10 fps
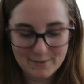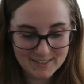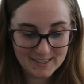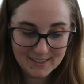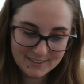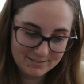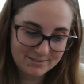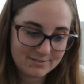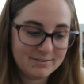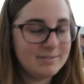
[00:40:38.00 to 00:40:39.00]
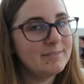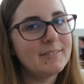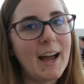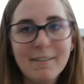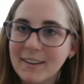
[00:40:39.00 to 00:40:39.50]
I was like,
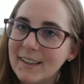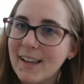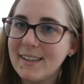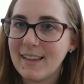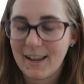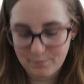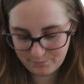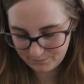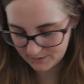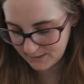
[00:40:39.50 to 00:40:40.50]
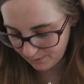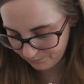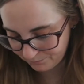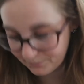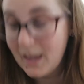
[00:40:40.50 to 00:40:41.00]
I really like that. So
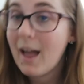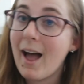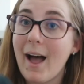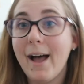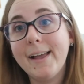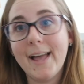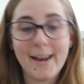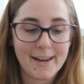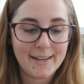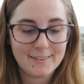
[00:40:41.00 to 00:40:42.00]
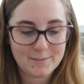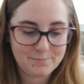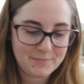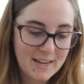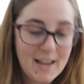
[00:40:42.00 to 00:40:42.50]
I got it.
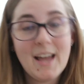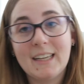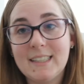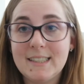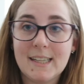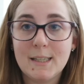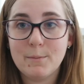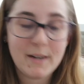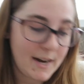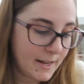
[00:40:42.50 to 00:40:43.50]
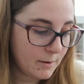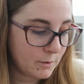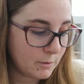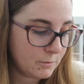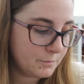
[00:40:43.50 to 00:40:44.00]
Because that's what I
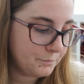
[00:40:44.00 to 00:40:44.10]
do.